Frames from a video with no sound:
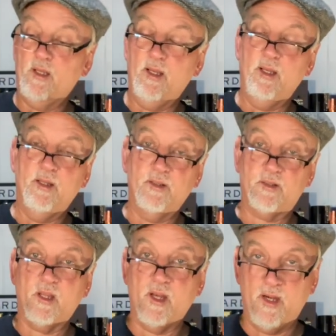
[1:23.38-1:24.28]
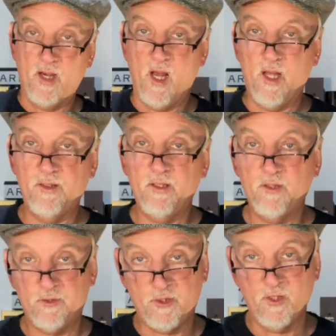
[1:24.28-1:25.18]
It is
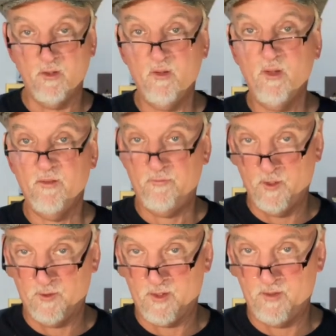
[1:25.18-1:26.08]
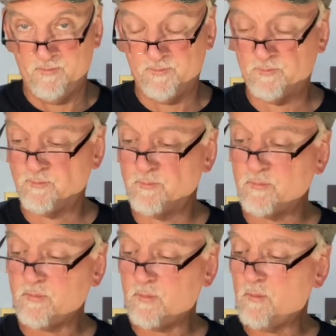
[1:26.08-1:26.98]
non-chill filtered.
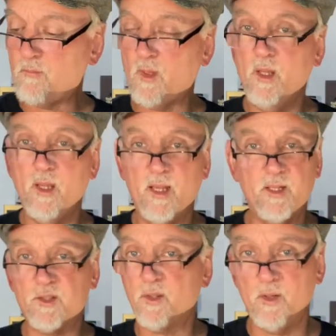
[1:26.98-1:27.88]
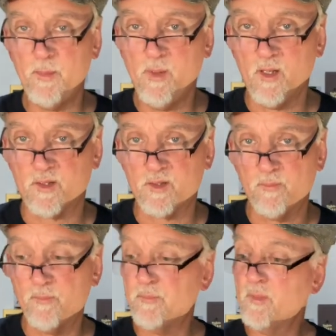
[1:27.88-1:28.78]
And it's $30.
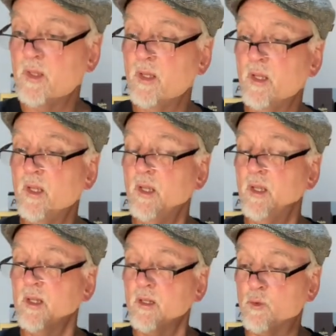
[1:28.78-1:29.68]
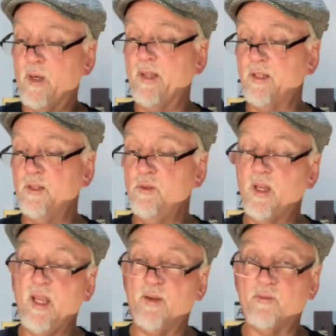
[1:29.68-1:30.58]
Granted, you
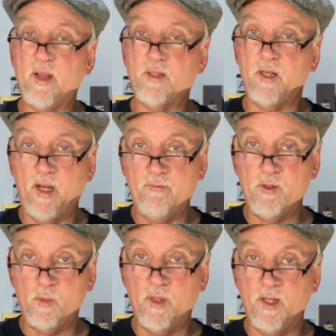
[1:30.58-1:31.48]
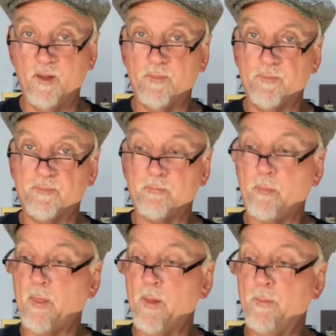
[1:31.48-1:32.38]
can't find it everywhere,
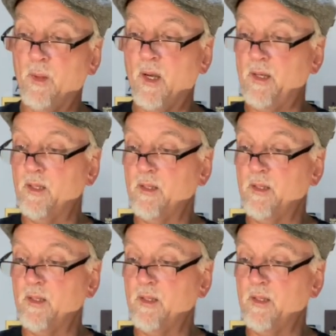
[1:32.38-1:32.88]
but